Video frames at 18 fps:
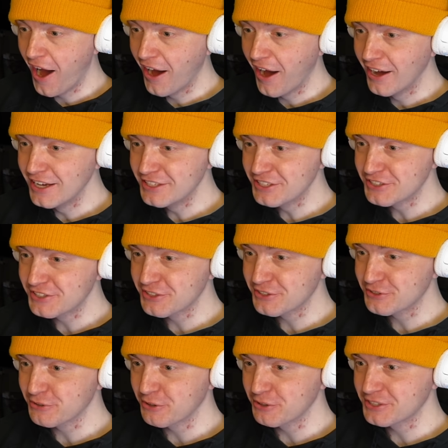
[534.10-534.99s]
He just
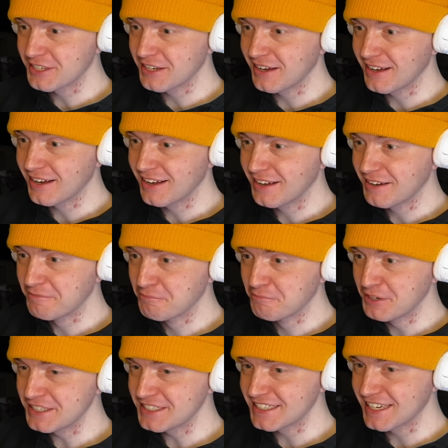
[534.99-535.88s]
destroys the
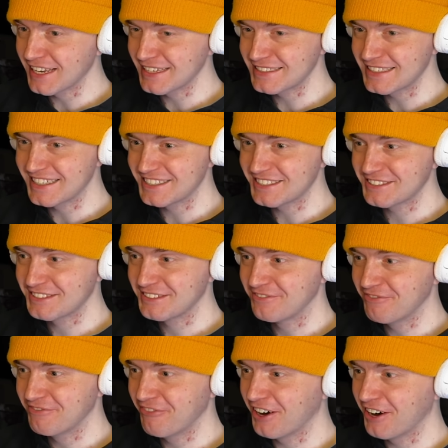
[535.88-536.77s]
bridge like that?
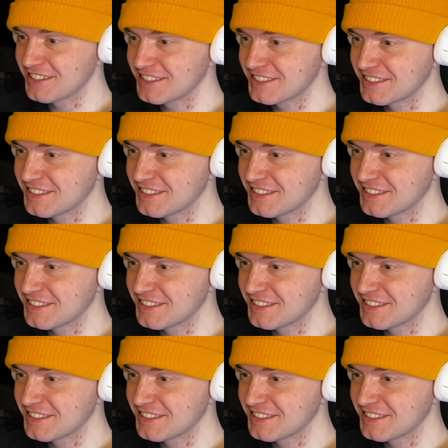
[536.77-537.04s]
What?